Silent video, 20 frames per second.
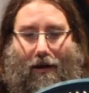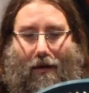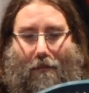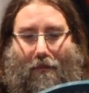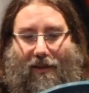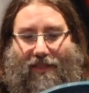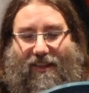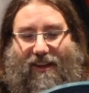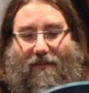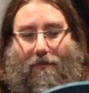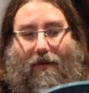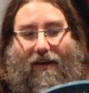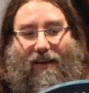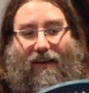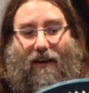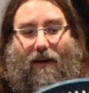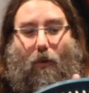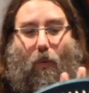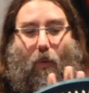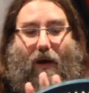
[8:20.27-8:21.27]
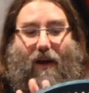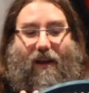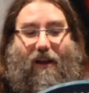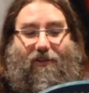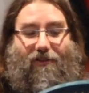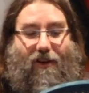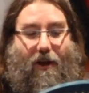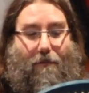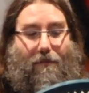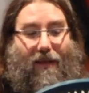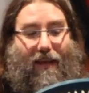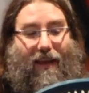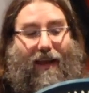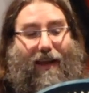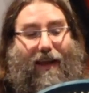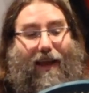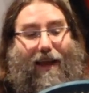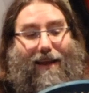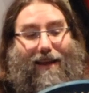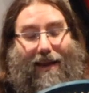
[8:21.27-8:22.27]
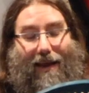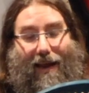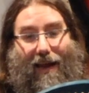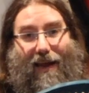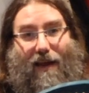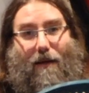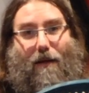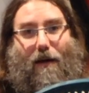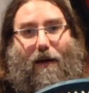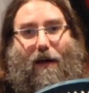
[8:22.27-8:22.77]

but this particular one is shaped like a kidney.